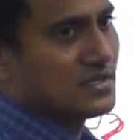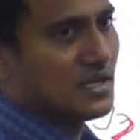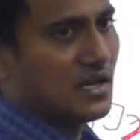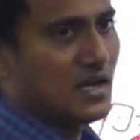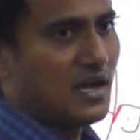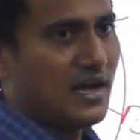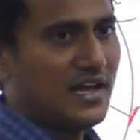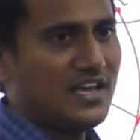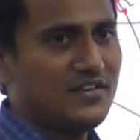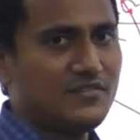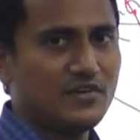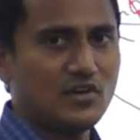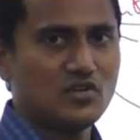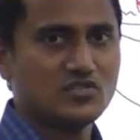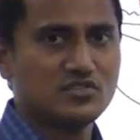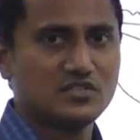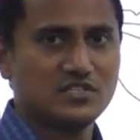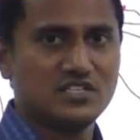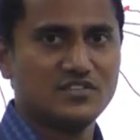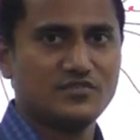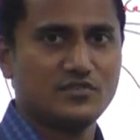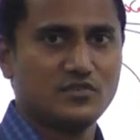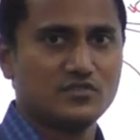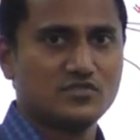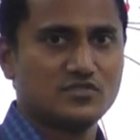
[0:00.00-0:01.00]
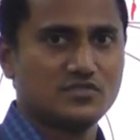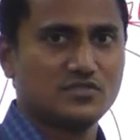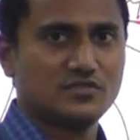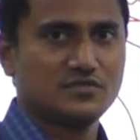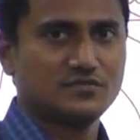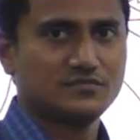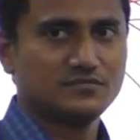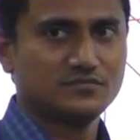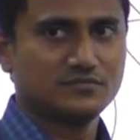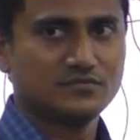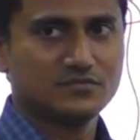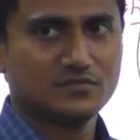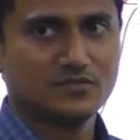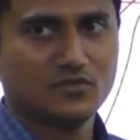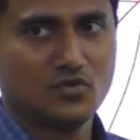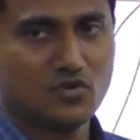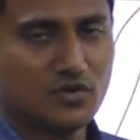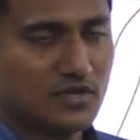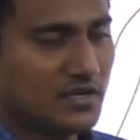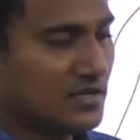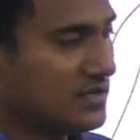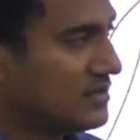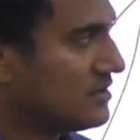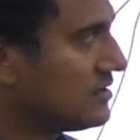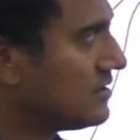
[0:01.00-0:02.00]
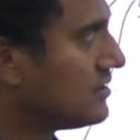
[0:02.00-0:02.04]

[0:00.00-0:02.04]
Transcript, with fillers: High velocity waves. Okay.